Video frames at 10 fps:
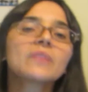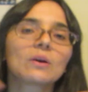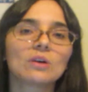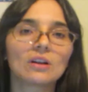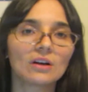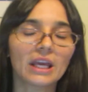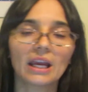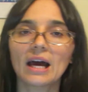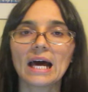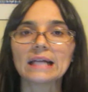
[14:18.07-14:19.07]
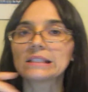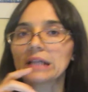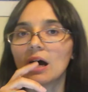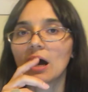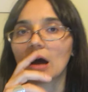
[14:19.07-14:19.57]
We're looking at
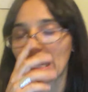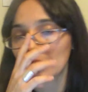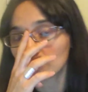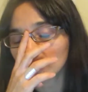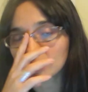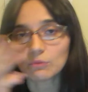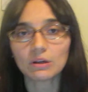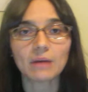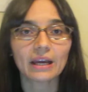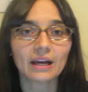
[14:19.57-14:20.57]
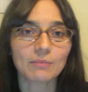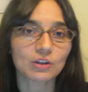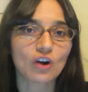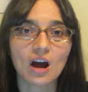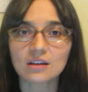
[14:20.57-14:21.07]
animals that we might come
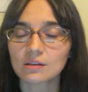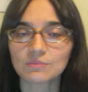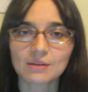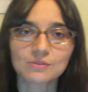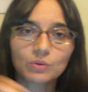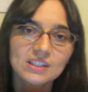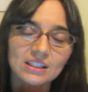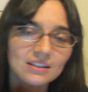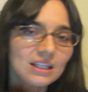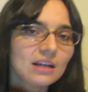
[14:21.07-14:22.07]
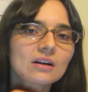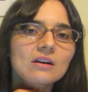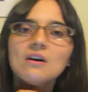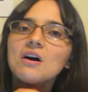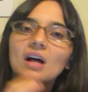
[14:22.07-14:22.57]
across. Sometimes we see deer.
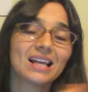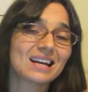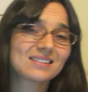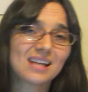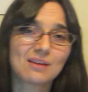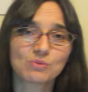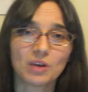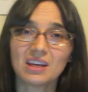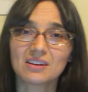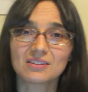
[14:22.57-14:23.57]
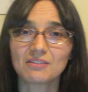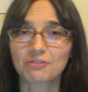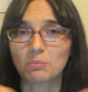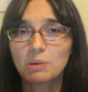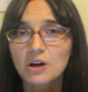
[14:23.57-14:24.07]
A lot of times we hear
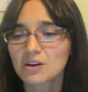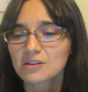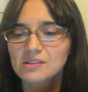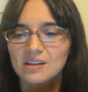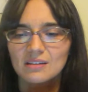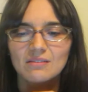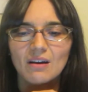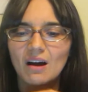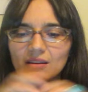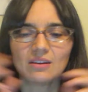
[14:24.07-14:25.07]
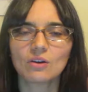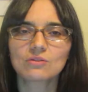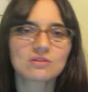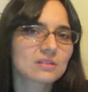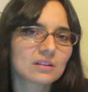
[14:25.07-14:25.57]
different birds and,
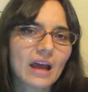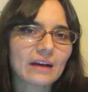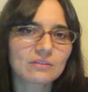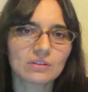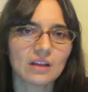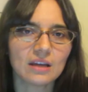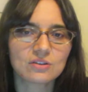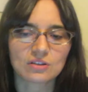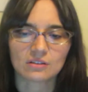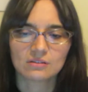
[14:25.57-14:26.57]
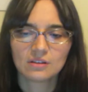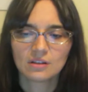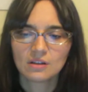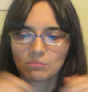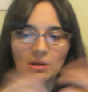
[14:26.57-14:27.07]
just connect with nature.
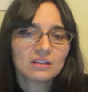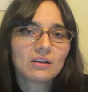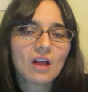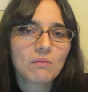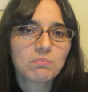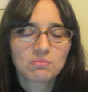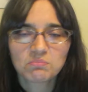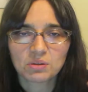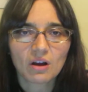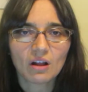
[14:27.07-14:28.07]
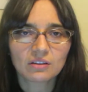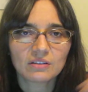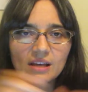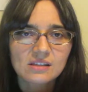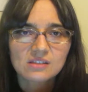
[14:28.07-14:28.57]
Bundle up, put all the
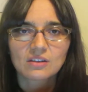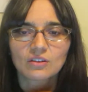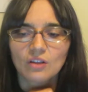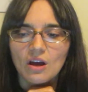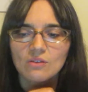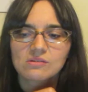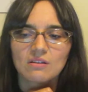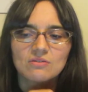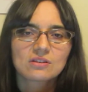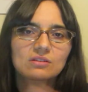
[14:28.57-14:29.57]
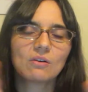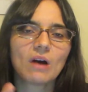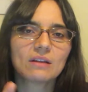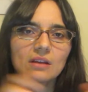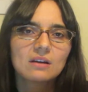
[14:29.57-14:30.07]
necessary clothes and just go
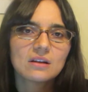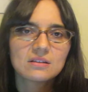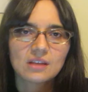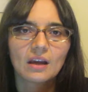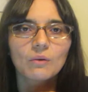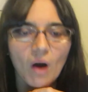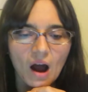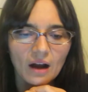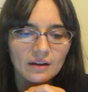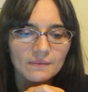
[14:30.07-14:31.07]
out there and take a walk.